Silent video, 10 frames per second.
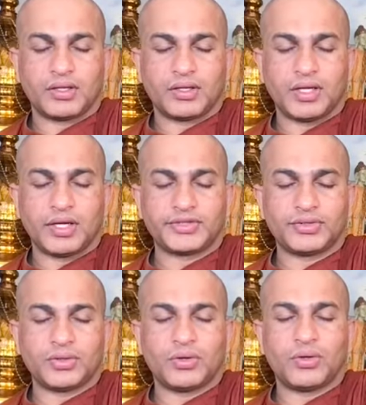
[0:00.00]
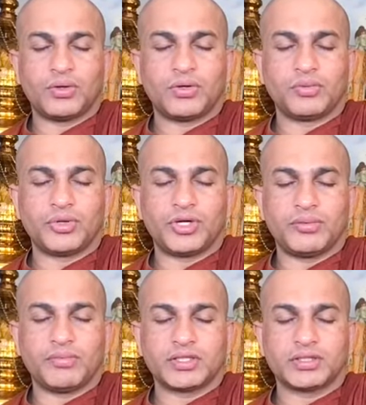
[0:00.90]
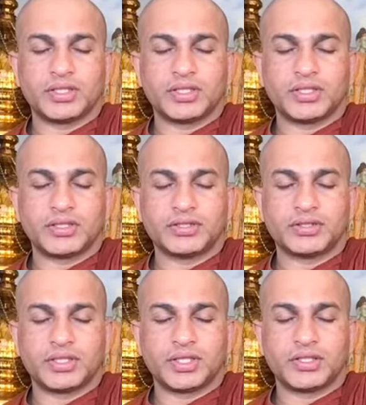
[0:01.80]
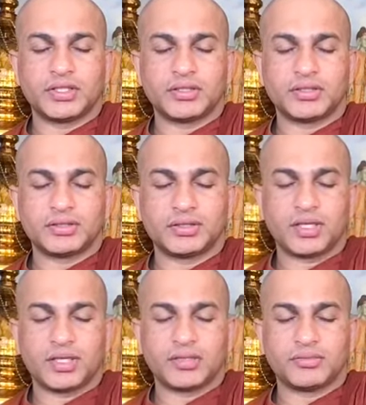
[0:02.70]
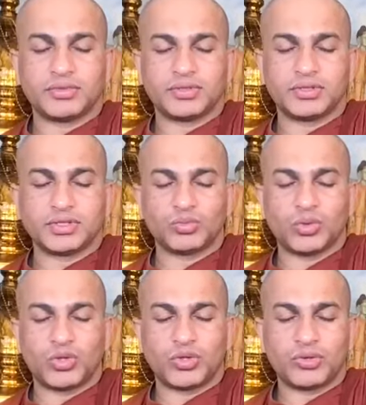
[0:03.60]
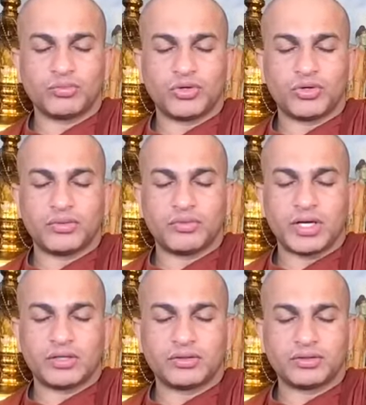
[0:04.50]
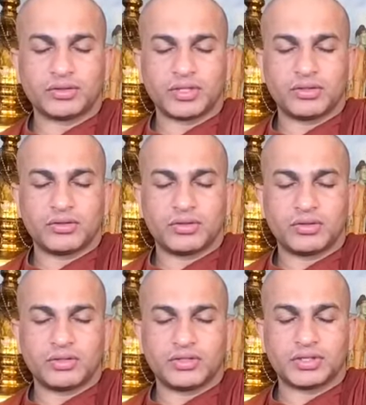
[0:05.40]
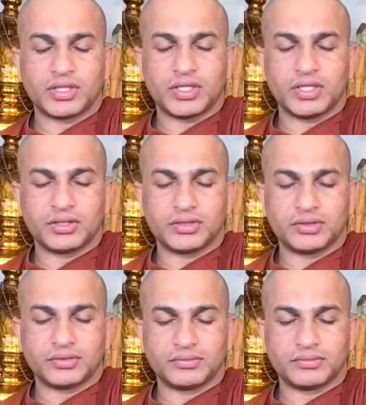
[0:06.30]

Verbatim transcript: Relax your whole body muscles, tendons, ligaments, bone, bone marrows, and whole skeleton.